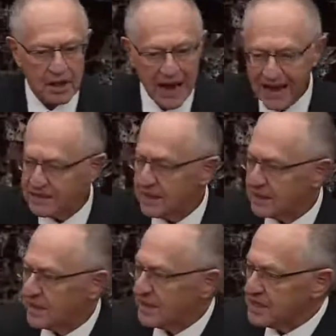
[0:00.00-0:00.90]

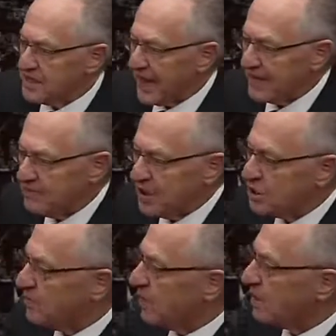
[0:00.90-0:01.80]
conduct that is not
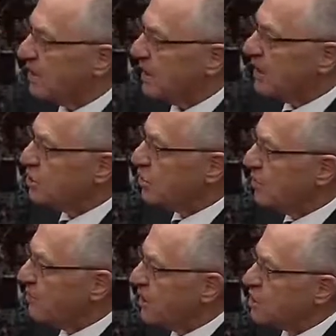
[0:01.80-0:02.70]
impeachable into
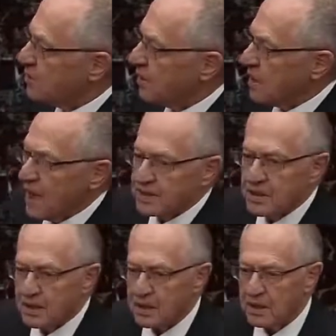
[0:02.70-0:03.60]
impeachable
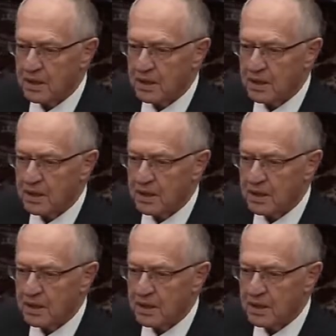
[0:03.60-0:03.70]
conduct